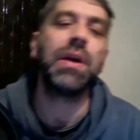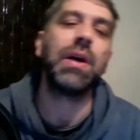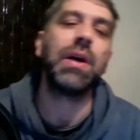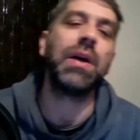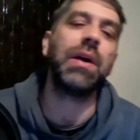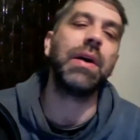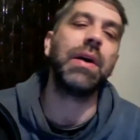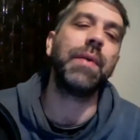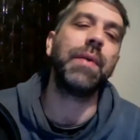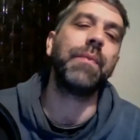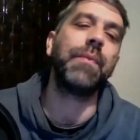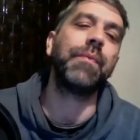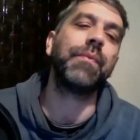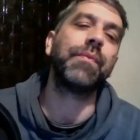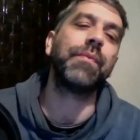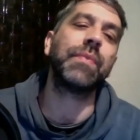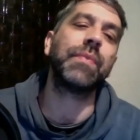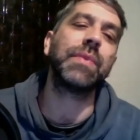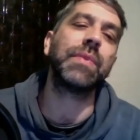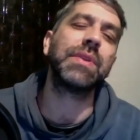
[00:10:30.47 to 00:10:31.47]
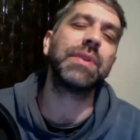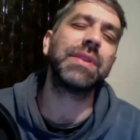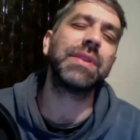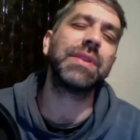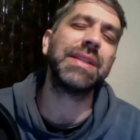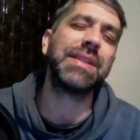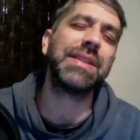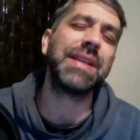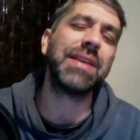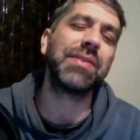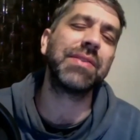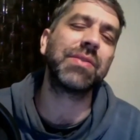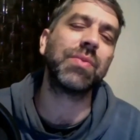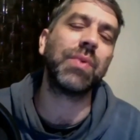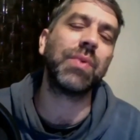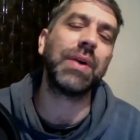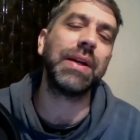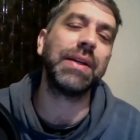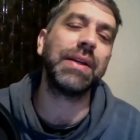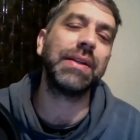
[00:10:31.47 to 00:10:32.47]
Um, this sounds
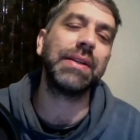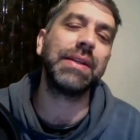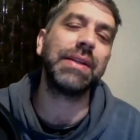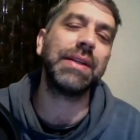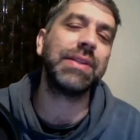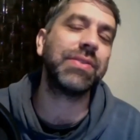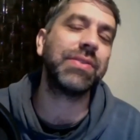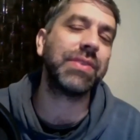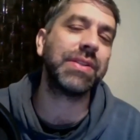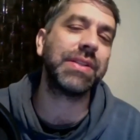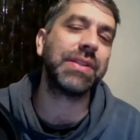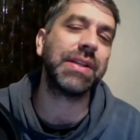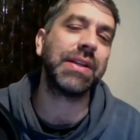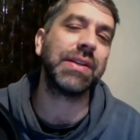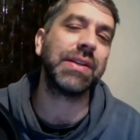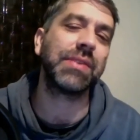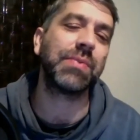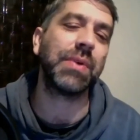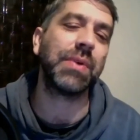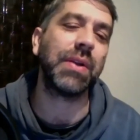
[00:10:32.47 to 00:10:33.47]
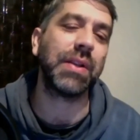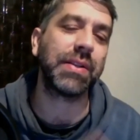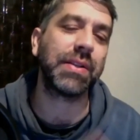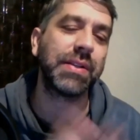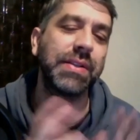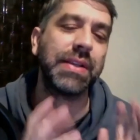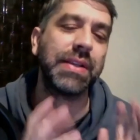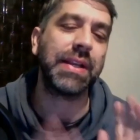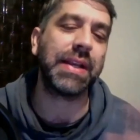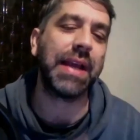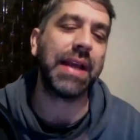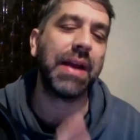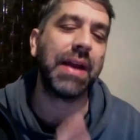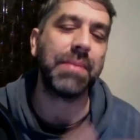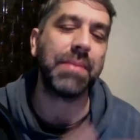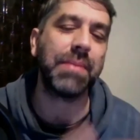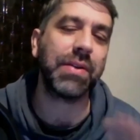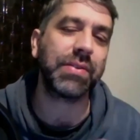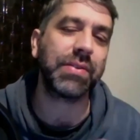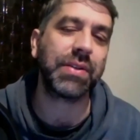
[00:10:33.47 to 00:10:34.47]
quite interesting as well. As I said, Cat and
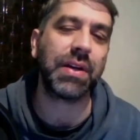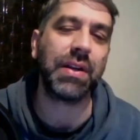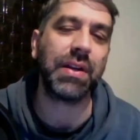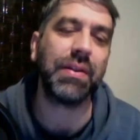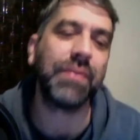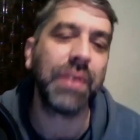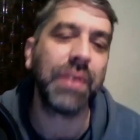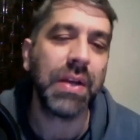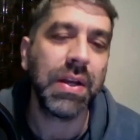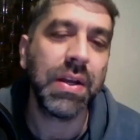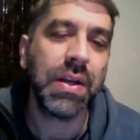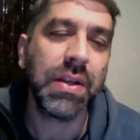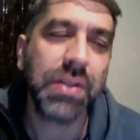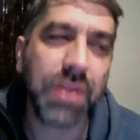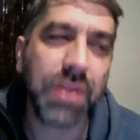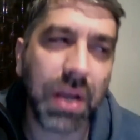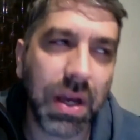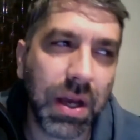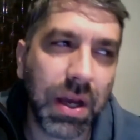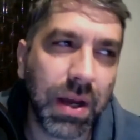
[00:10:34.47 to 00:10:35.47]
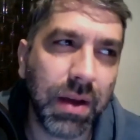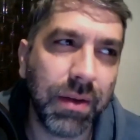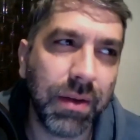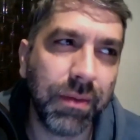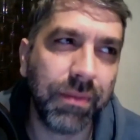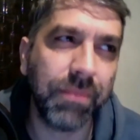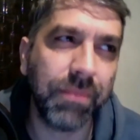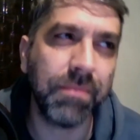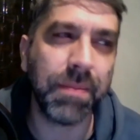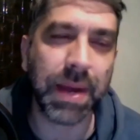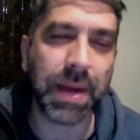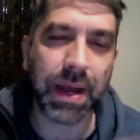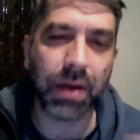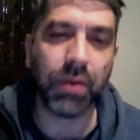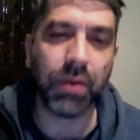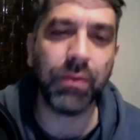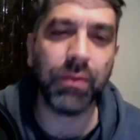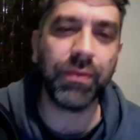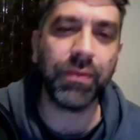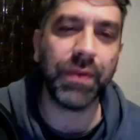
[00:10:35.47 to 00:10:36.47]
Mouse kind of uh,
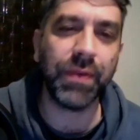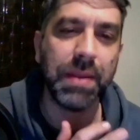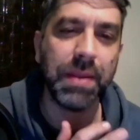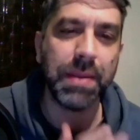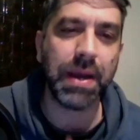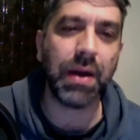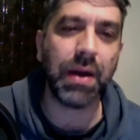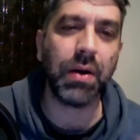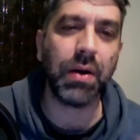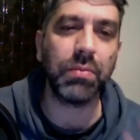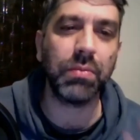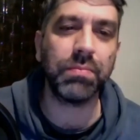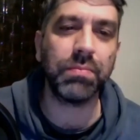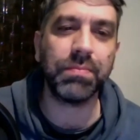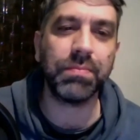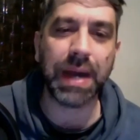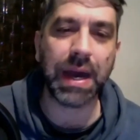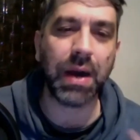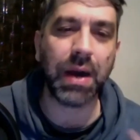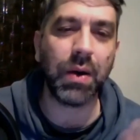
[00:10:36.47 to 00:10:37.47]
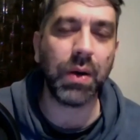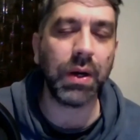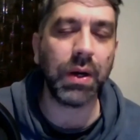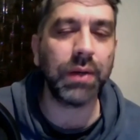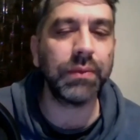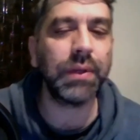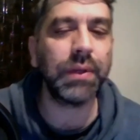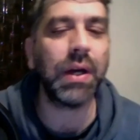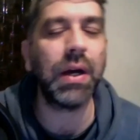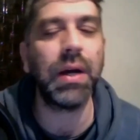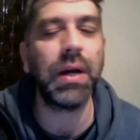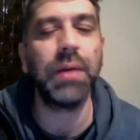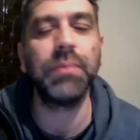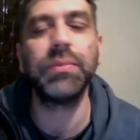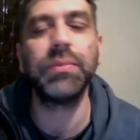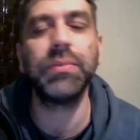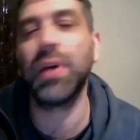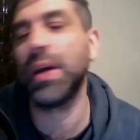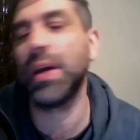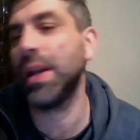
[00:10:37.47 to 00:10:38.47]
male female power
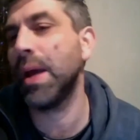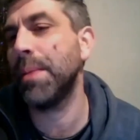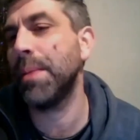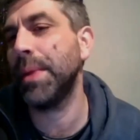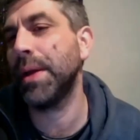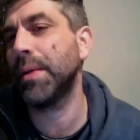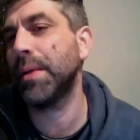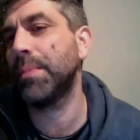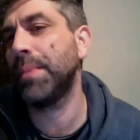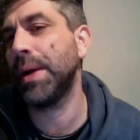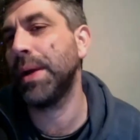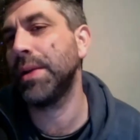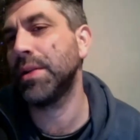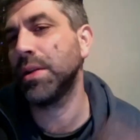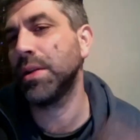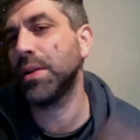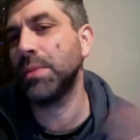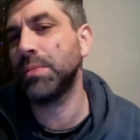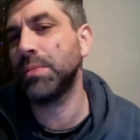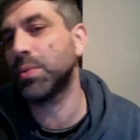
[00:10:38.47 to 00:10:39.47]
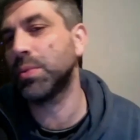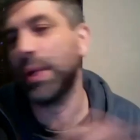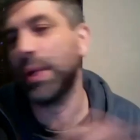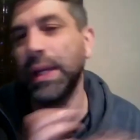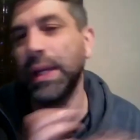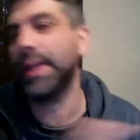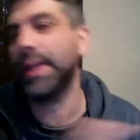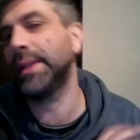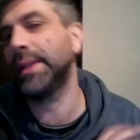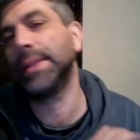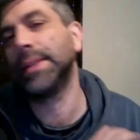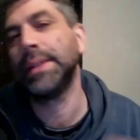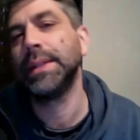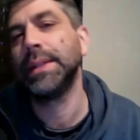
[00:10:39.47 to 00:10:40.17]
um, dynamic, pendulum swinging